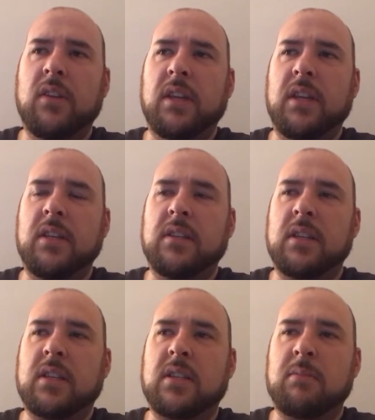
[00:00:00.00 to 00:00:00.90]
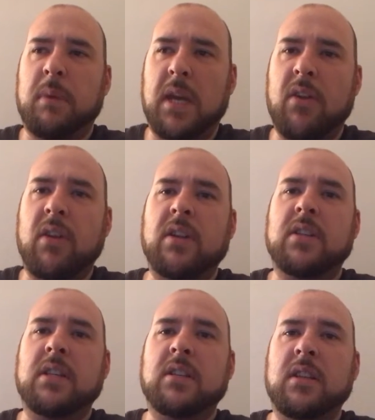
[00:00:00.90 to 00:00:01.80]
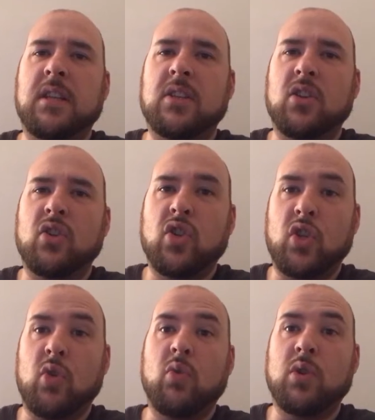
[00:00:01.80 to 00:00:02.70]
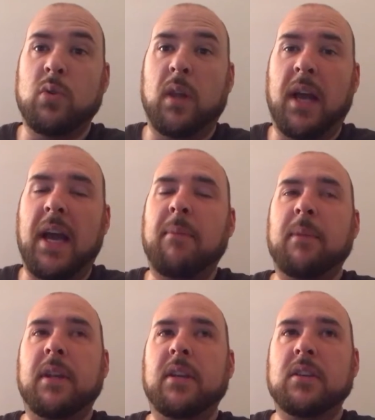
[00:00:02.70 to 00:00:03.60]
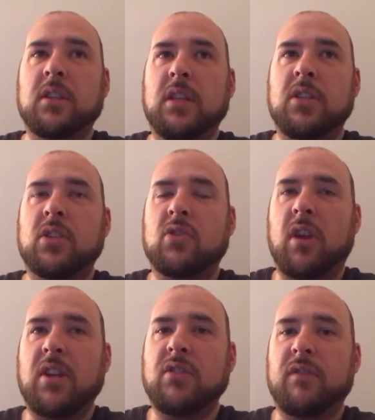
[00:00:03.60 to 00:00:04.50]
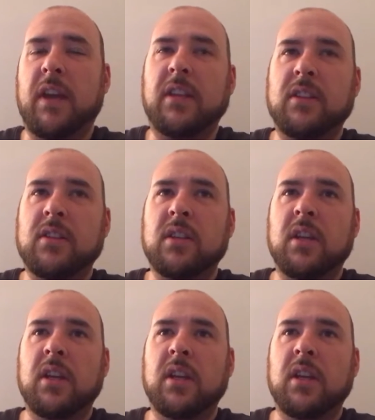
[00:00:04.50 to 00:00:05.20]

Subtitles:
experiences and these unusual happenings and these strange events.